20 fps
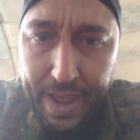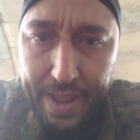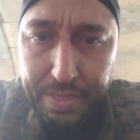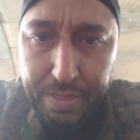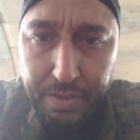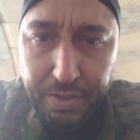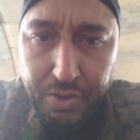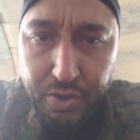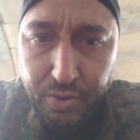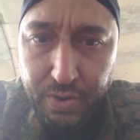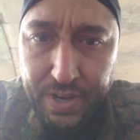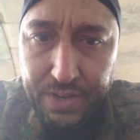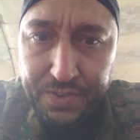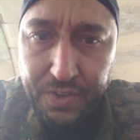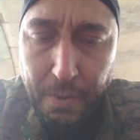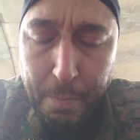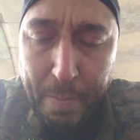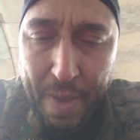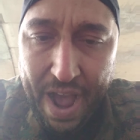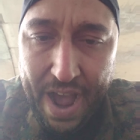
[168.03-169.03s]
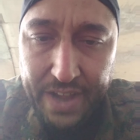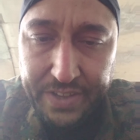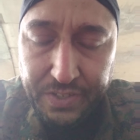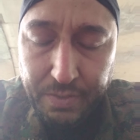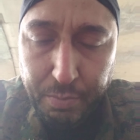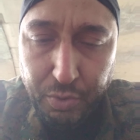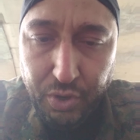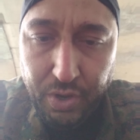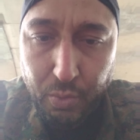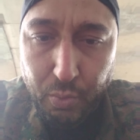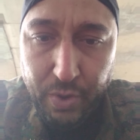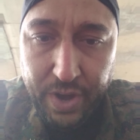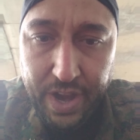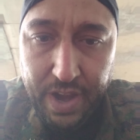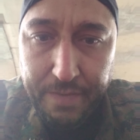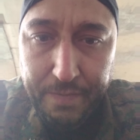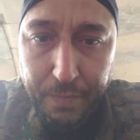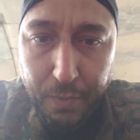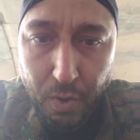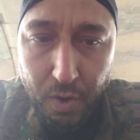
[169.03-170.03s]
that the units can possibly
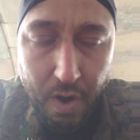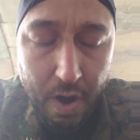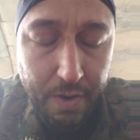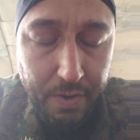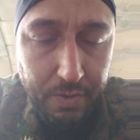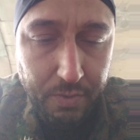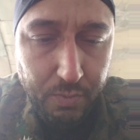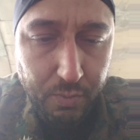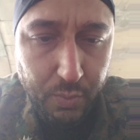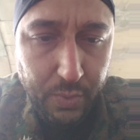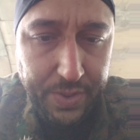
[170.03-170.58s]
read for